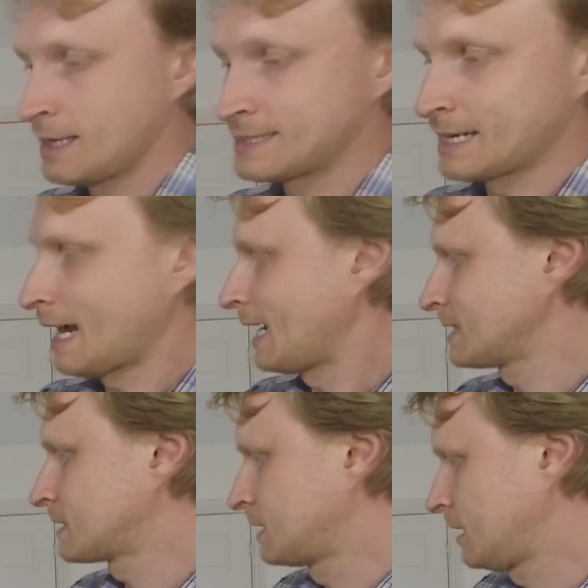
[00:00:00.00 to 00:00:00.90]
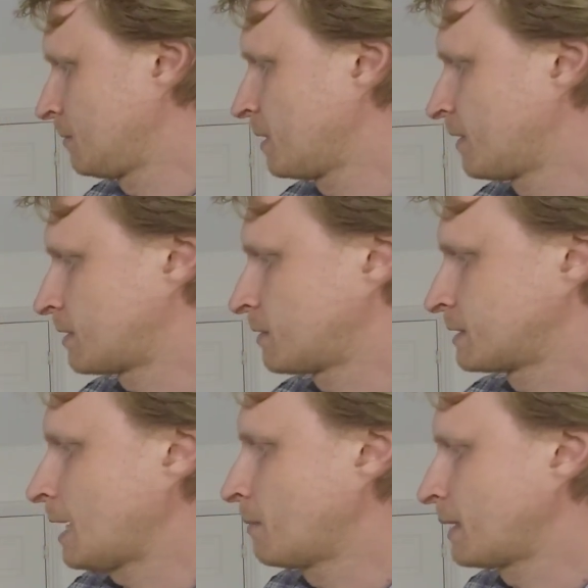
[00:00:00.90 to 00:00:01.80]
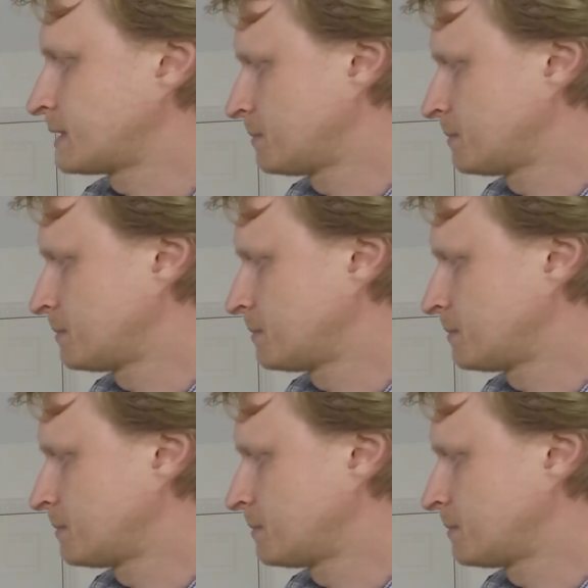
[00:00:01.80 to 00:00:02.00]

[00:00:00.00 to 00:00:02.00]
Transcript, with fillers: it's gonna ask, tell me that the tab, my